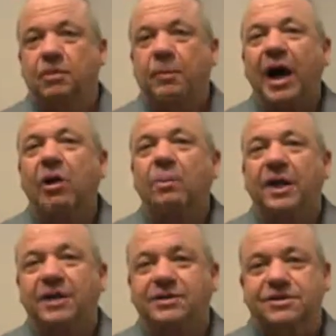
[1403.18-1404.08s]
power
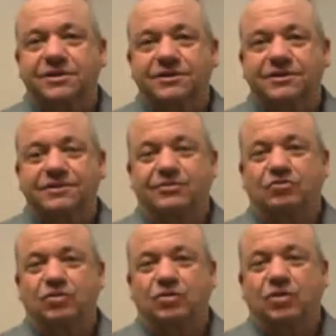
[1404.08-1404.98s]
plants,
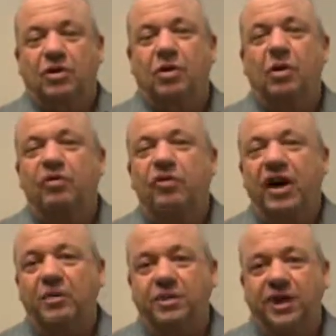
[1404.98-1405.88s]

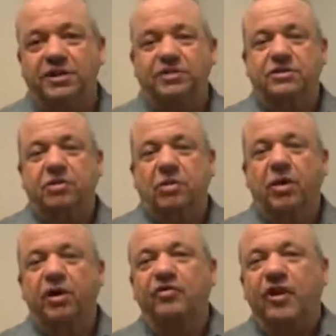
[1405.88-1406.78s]
coal-fired plants,
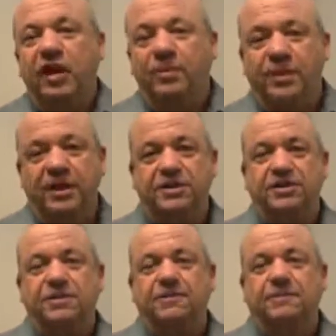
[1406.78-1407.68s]
oil-fired plants.